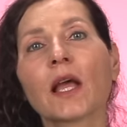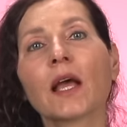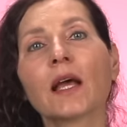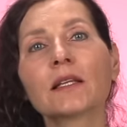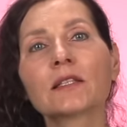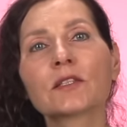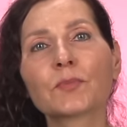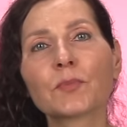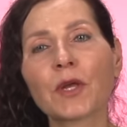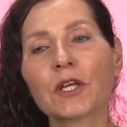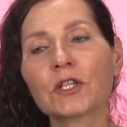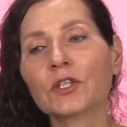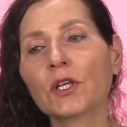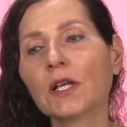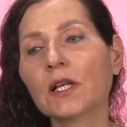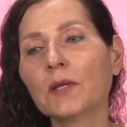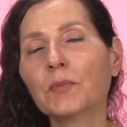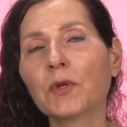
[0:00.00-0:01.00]

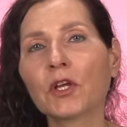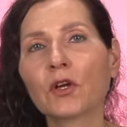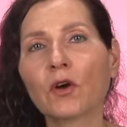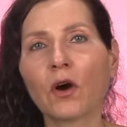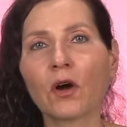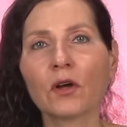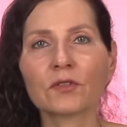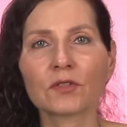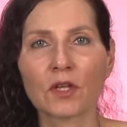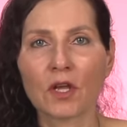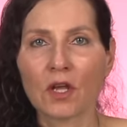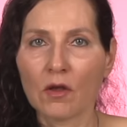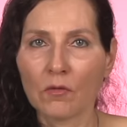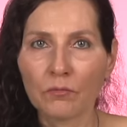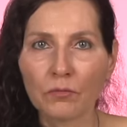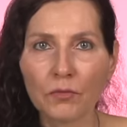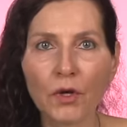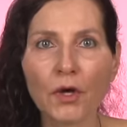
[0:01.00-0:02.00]
especially because
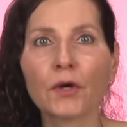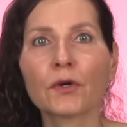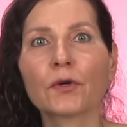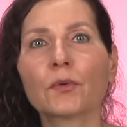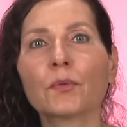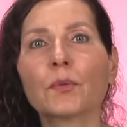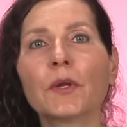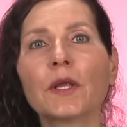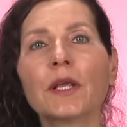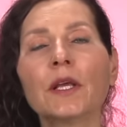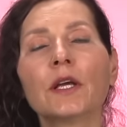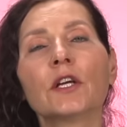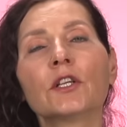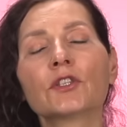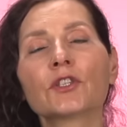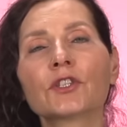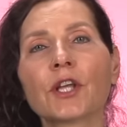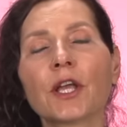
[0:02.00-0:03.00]
Mercury
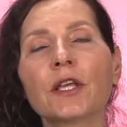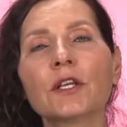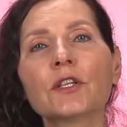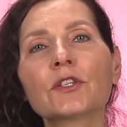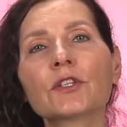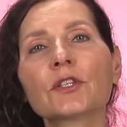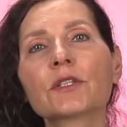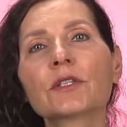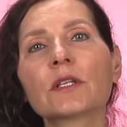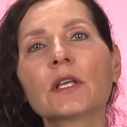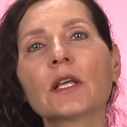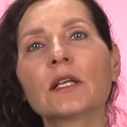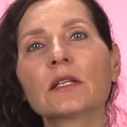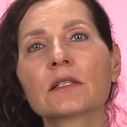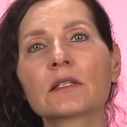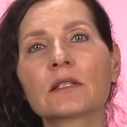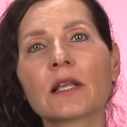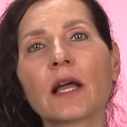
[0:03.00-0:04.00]
changes
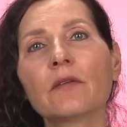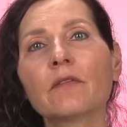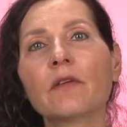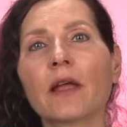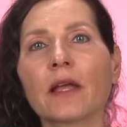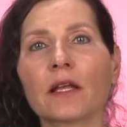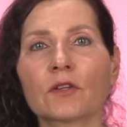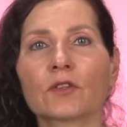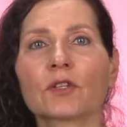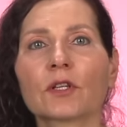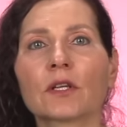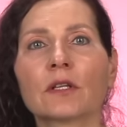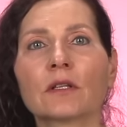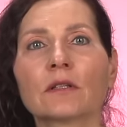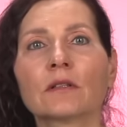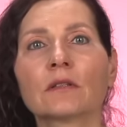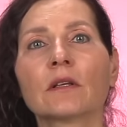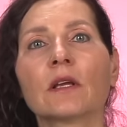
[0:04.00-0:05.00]
its
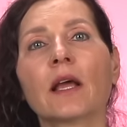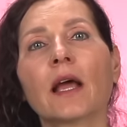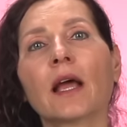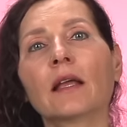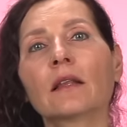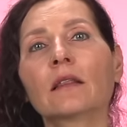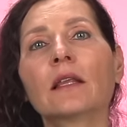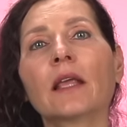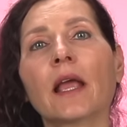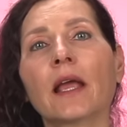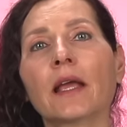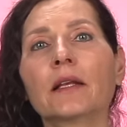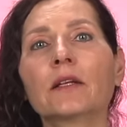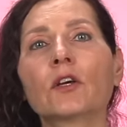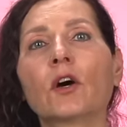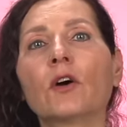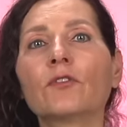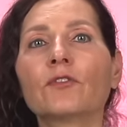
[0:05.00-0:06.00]
direction at the
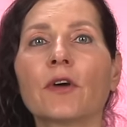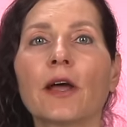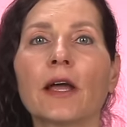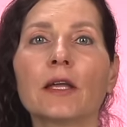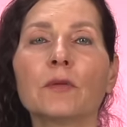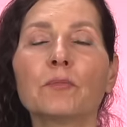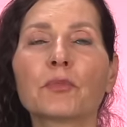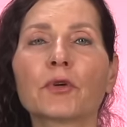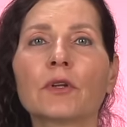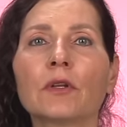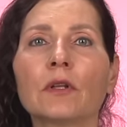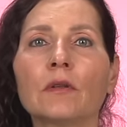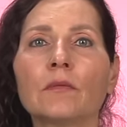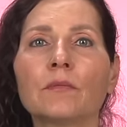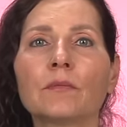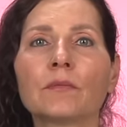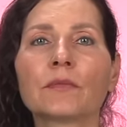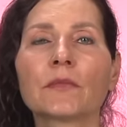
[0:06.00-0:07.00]
end of April.
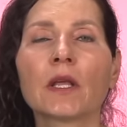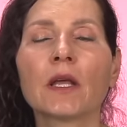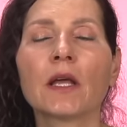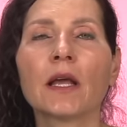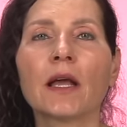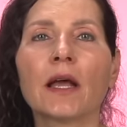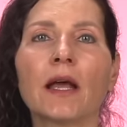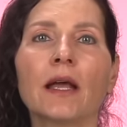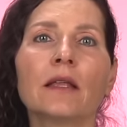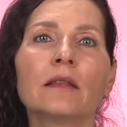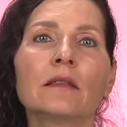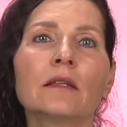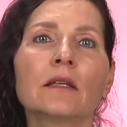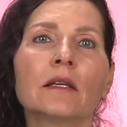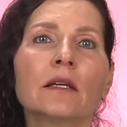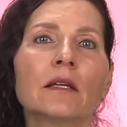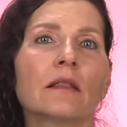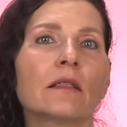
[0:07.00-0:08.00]

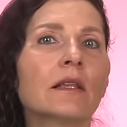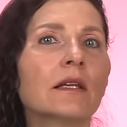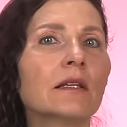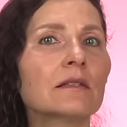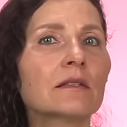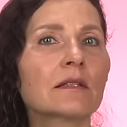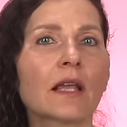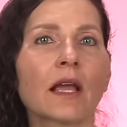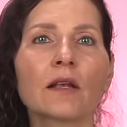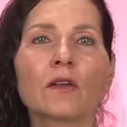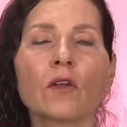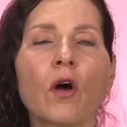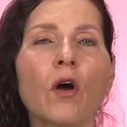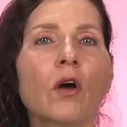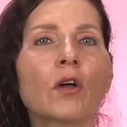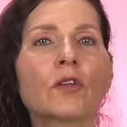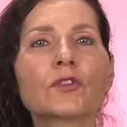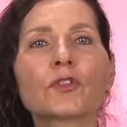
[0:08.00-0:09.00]
And this can
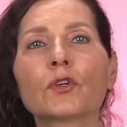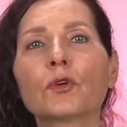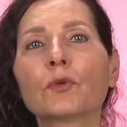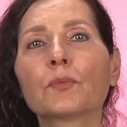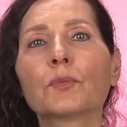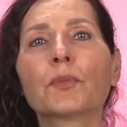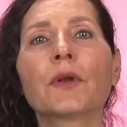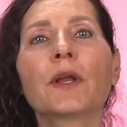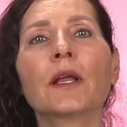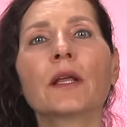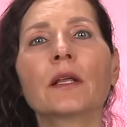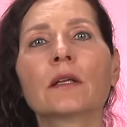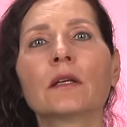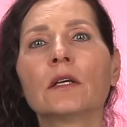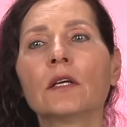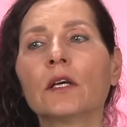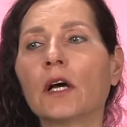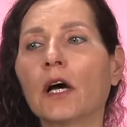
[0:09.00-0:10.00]
also
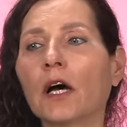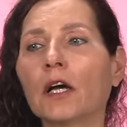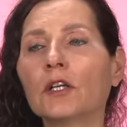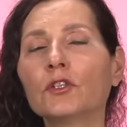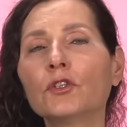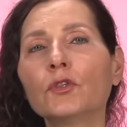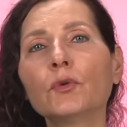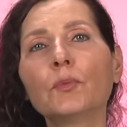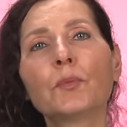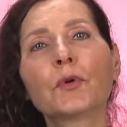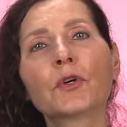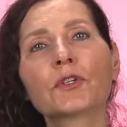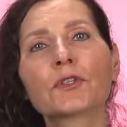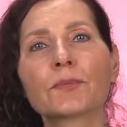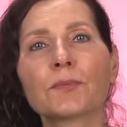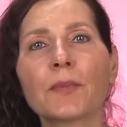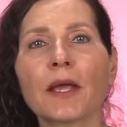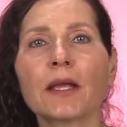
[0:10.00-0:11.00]
bring a new
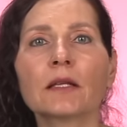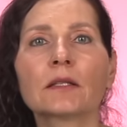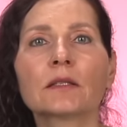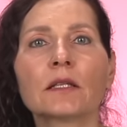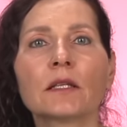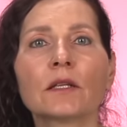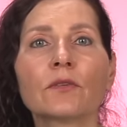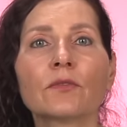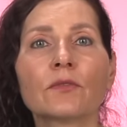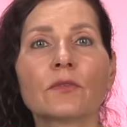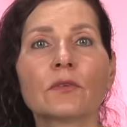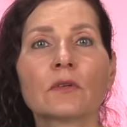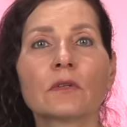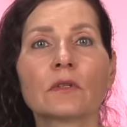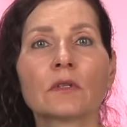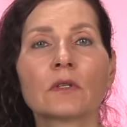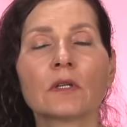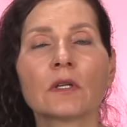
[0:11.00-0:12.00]
perspective
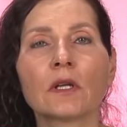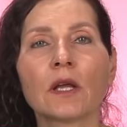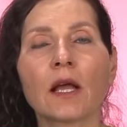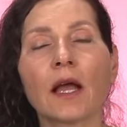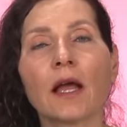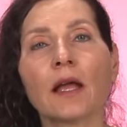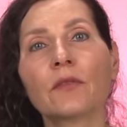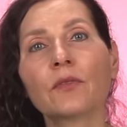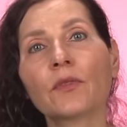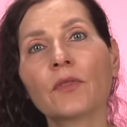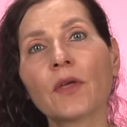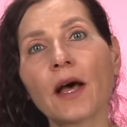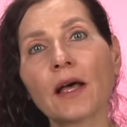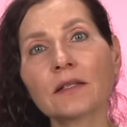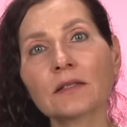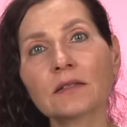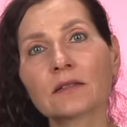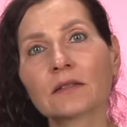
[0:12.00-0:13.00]
and
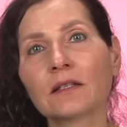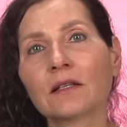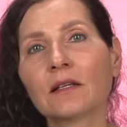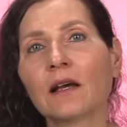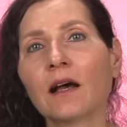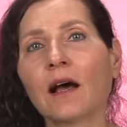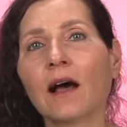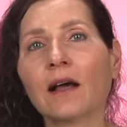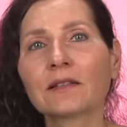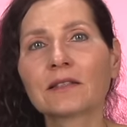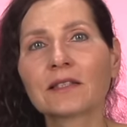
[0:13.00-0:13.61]
thus a